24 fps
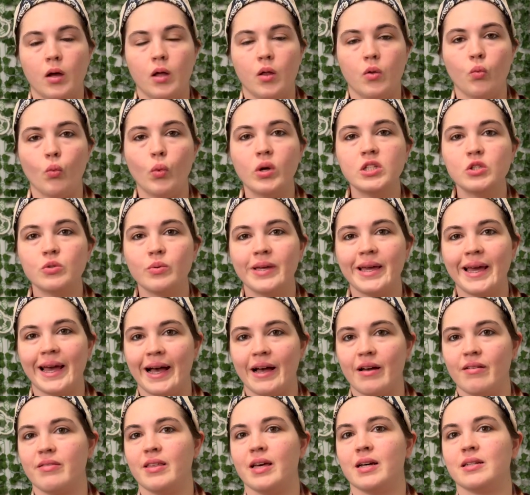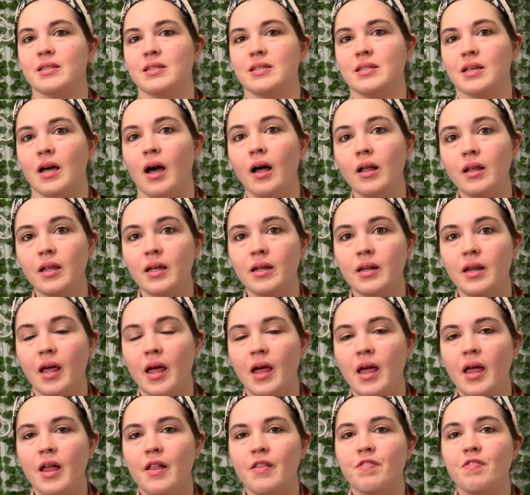And once we have that solid,
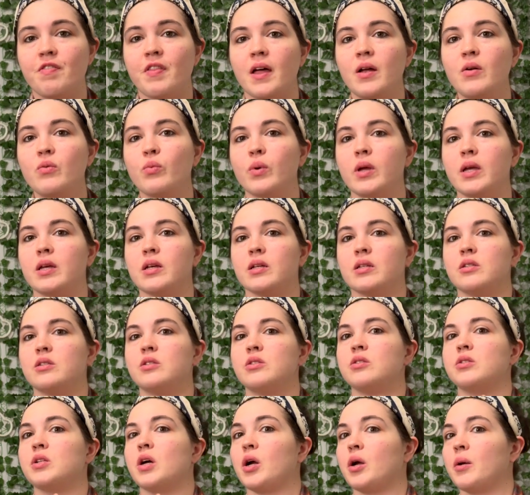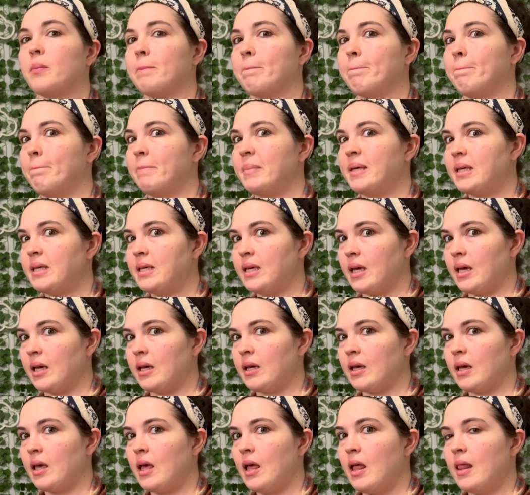then we can start
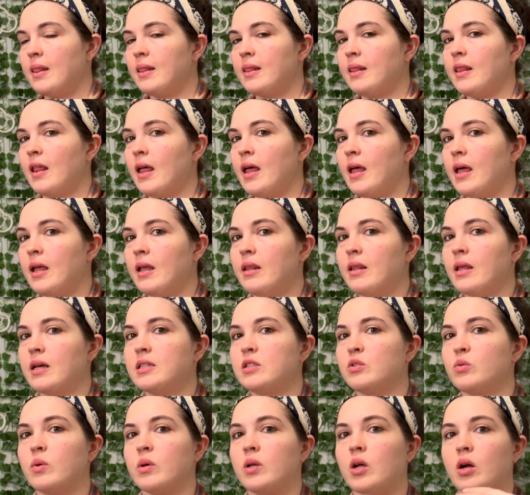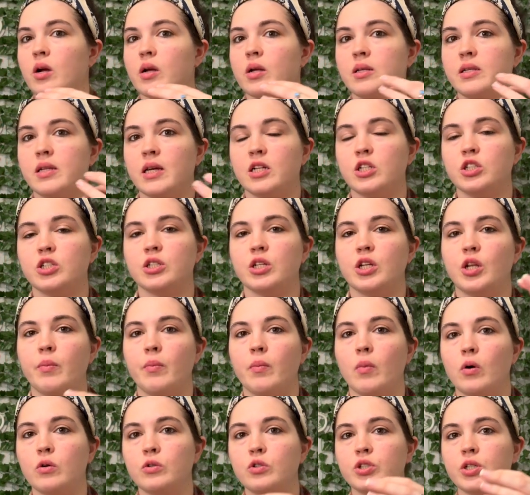being. Then that's when our intention and
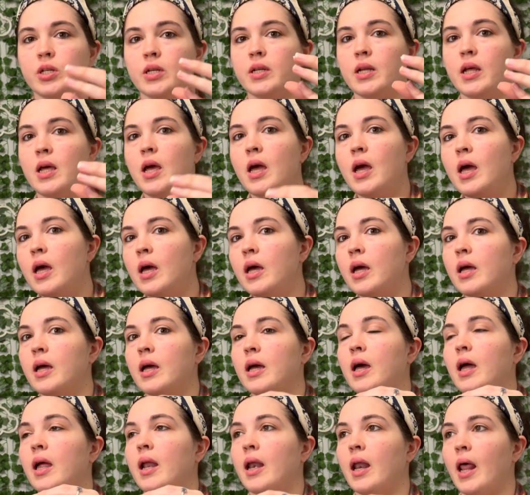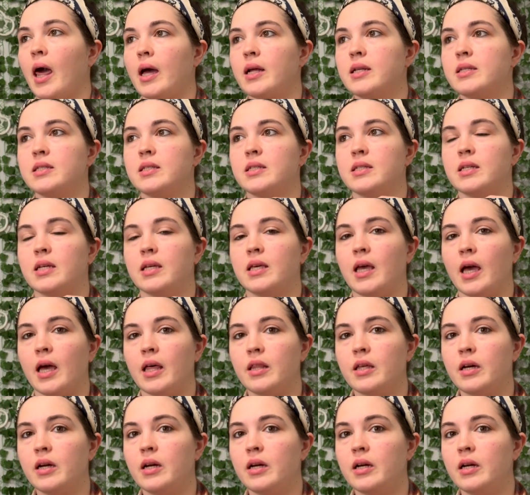emotion connect
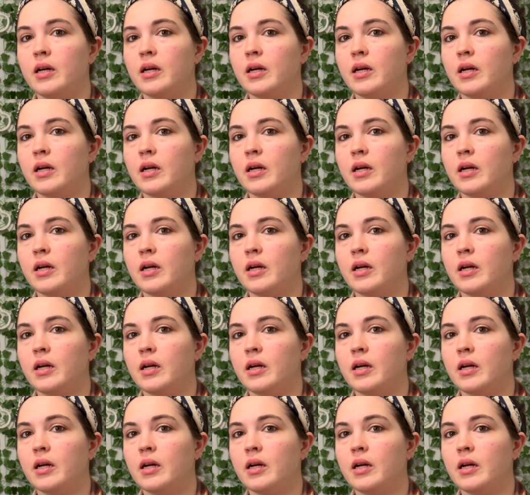together.